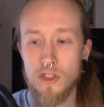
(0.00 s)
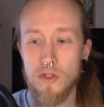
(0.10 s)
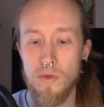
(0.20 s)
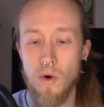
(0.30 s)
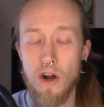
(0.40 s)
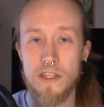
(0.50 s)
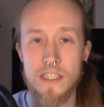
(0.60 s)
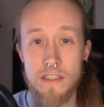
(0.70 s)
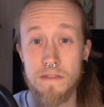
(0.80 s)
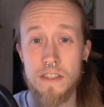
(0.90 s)
to our
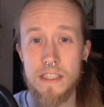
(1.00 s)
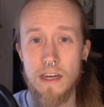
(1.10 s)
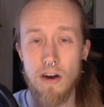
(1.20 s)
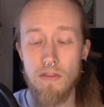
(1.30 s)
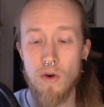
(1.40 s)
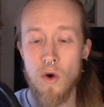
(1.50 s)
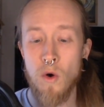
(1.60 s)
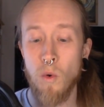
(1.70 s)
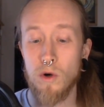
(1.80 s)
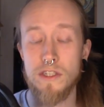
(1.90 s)
sense of
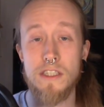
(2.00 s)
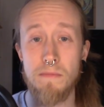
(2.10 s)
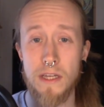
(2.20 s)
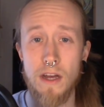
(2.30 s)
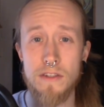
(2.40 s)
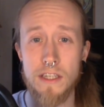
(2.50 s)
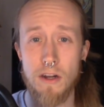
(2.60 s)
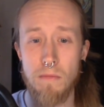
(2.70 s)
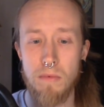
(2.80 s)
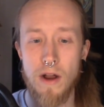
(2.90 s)
self or to something else
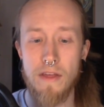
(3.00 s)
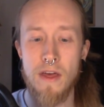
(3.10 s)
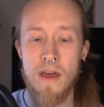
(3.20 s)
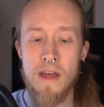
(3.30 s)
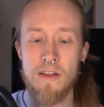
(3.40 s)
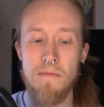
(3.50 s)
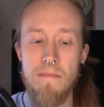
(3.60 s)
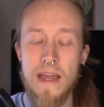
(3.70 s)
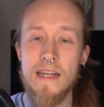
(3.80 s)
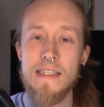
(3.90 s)
like our breath to
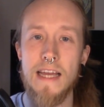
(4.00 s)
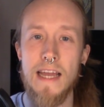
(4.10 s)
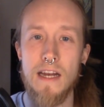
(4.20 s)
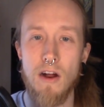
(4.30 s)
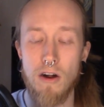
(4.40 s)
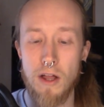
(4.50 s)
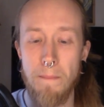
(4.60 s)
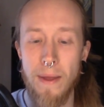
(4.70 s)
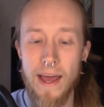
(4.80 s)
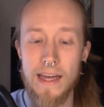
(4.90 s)
maintain our
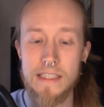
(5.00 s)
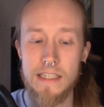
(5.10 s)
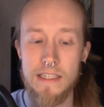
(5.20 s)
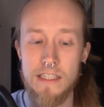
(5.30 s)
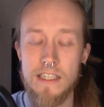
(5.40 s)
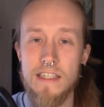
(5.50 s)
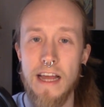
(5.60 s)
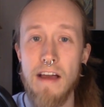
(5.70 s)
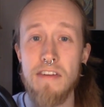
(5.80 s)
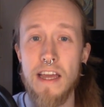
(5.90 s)
capacity to
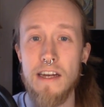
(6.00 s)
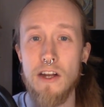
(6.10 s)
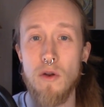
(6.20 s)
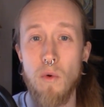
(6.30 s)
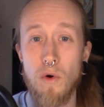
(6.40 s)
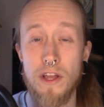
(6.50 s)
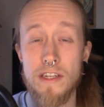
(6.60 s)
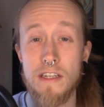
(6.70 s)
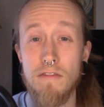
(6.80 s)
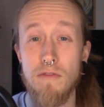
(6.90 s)
navigate an
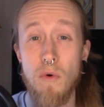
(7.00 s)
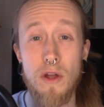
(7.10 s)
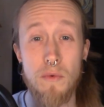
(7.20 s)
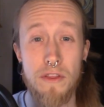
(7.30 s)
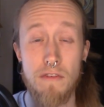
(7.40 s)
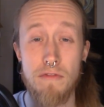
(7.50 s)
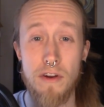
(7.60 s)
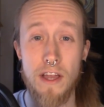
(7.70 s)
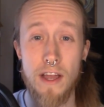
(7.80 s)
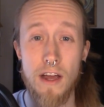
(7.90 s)
orienting void without
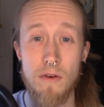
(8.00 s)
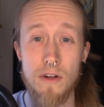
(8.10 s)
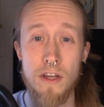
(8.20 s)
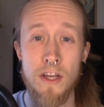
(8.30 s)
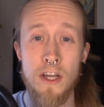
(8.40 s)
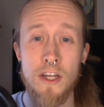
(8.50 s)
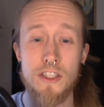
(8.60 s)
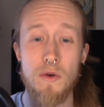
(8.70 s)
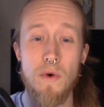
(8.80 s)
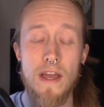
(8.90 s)
freaking out.
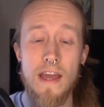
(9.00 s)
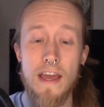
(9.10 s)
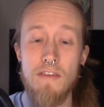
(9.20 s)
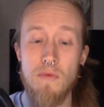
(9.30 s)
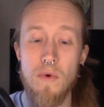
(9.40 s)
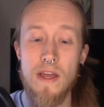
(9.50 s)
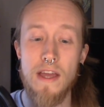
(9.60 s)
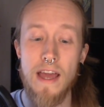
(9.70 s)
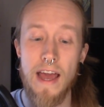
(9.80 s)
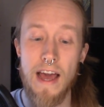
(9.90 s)
So if
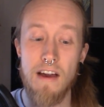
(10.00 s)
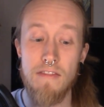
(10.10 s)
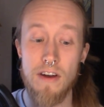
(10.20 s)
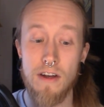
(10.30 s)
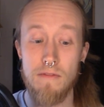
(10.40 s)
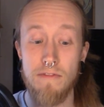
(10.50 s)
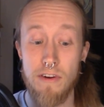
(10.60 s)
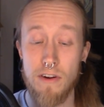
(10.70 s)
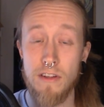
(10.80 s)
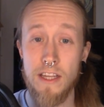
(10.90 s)
we have a
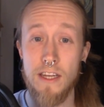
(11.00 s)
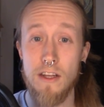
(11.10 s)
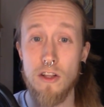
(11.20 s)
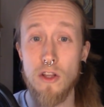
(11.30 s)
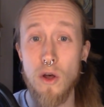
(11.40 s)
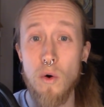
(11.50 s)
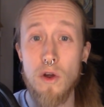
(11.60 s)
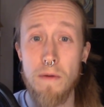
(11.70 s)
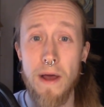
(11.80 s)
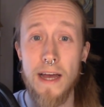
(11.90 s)
fairly
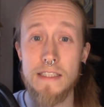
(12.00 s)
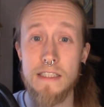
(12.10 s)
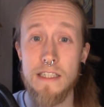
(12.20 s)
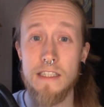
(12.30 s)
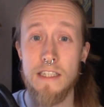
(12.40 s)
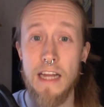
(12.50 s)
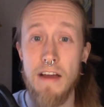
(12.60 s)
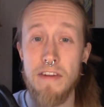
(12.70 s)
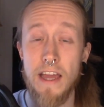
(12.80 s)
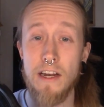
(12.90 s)
low capacity to
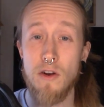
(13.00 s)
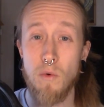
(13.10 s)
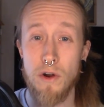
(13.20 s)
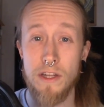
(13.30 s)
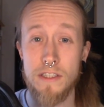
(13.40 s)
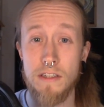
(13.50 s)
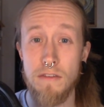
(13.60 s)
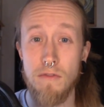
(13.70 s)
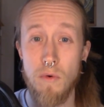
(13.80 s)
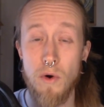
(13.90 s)
navigate an
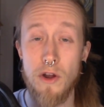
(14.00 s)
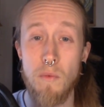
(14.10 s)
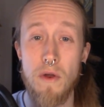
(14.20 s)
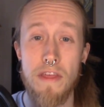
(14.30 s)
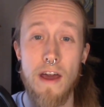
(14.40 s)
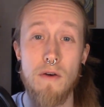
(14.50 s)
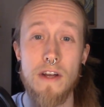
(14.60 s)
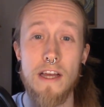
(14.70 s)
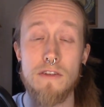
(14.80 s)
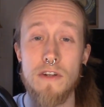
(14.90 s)
orienting void
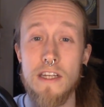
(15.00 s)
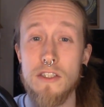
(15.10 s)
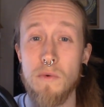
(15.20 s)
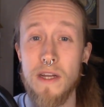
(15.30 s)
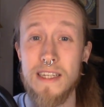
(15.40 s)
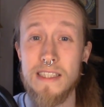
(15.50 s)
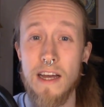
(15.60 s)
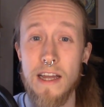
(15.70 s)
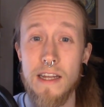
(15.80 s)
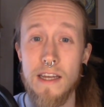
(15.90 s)
without entering into
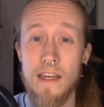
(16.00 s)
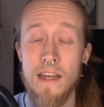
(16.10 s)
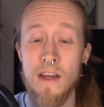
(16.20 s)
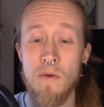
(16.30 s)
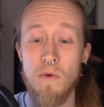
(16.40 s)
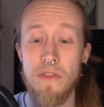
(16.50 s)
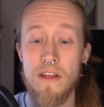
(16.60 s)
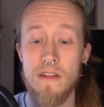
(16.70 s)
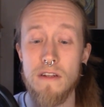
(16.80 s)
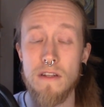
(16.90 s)
anxiety, well
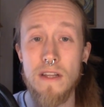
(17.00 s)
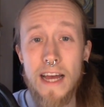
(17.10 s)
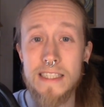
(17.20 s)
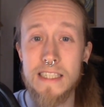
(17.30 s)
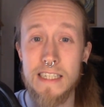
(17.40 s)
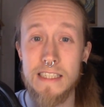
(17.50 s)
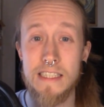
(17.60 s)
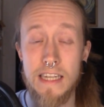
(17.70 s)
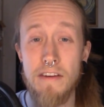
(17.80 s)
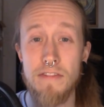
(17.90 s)
then less
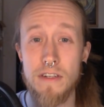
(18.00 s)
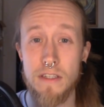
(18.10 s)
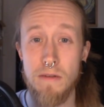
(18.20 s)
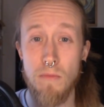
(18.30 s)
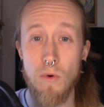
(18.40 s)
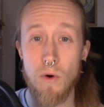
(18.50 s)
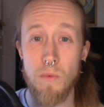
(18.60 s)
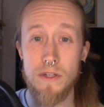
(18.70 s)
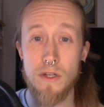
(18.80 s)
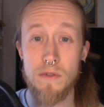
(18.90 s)
is definitely
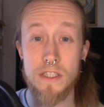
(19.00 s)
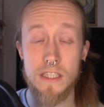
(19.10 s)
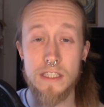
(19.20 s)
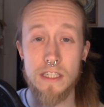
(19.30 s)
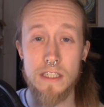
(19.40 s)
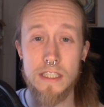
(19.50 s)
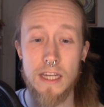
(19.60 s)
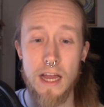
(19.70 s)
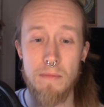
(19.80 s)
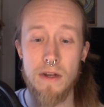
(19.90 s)
more when dosing
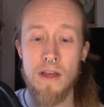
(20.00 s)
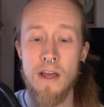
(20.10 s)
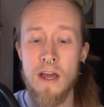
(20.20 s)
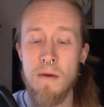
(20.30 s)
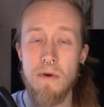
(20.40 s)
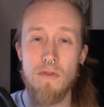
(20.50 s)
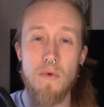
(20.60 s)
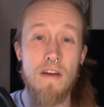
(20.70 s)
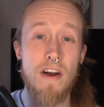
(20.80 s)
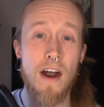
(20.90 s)
psilocybin. But
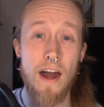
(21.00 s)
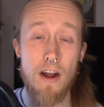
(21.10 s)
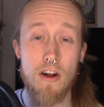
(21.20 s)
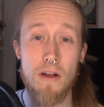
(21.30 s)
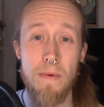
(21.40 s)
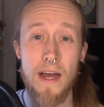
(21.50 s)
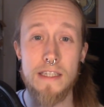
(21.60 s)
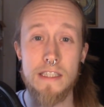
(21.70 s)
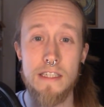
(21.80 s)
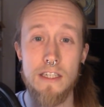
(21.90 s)
if we have a higher
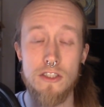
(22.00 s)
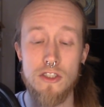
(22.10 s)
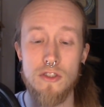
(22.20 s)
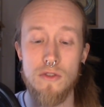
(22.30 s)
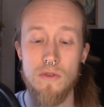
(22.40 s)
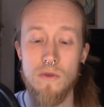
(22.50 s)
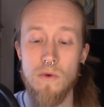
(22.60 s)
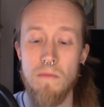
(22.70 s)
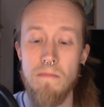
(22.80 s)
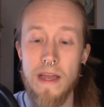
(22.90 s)
capacity
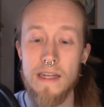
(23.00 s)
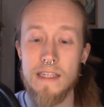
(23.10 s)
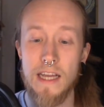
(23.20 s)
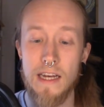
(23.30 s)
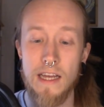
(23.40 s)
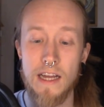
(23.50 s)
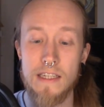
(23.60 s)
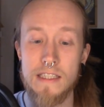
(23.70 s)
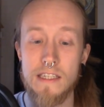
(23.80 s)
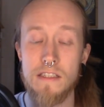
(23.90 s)
to maintaining
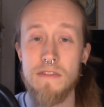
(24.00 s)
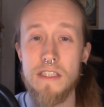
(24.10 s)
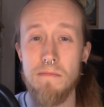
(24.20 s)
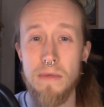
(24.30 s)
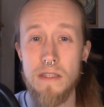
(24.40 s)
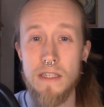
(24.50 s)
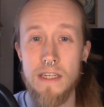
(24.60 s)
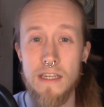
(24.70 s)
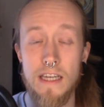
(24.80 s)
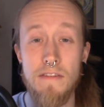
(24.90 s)
a sense of
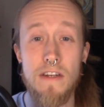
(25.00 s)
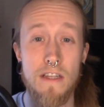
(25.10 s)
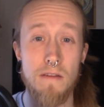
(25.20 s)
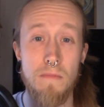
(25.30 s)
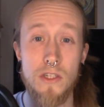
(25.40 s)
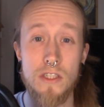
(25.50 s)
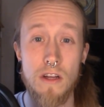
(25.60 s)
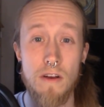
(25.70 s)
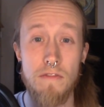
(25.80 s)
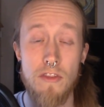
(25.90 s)
stability even in the
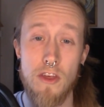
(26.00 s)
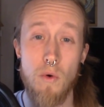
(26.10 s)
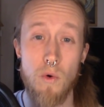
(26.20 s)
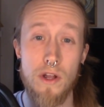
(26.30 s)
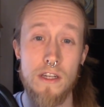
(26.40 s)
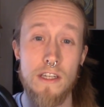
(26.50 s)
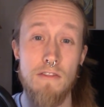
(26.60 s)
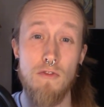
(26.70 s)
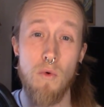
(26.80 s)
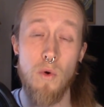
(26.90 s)
midst of the
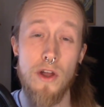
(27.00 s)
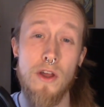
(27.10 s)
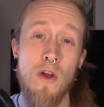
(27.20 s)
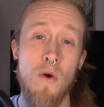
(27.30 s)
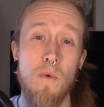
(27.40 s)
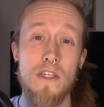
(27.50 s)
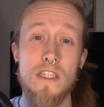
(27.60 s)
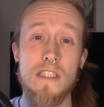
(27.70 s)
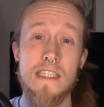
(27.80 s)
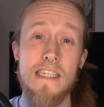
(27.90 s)
orienting void,
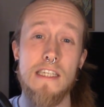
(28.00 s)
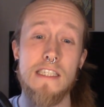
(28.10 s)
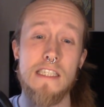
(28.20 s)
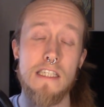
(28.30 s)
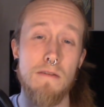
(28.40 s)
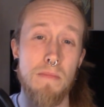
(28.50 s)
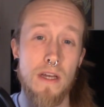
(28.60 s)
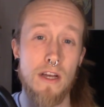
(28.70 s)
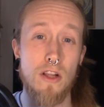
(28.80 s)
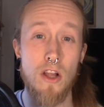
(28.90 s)
which is the
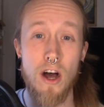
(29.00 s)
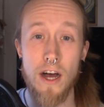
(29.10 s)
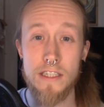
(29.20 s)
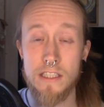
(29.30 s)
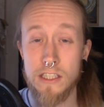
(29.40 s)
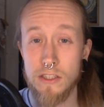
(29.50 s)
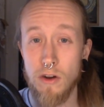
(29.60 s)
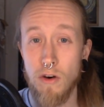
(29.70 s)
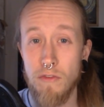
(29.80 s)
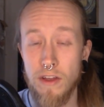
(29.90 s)
slipping, loss,
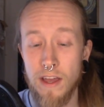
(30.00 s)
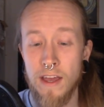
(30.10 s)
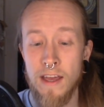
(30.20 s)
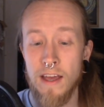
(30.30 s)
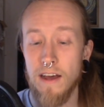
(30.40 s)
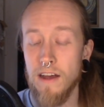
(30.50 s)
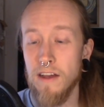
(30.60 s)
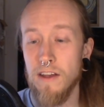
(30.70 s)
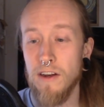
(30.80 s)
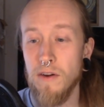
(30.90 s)
dissolving,
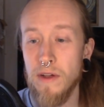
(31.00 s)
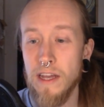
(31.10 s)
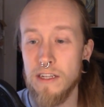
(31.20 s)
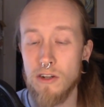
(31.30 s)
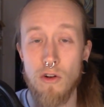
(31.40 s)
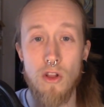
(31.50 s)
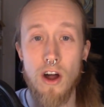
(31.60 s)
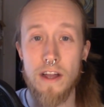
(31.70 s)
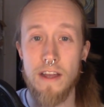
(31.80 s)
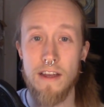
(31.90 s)
uh, you know, interlocking
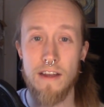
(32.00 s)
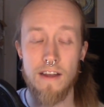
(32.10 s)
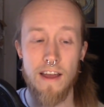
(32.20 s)
locking,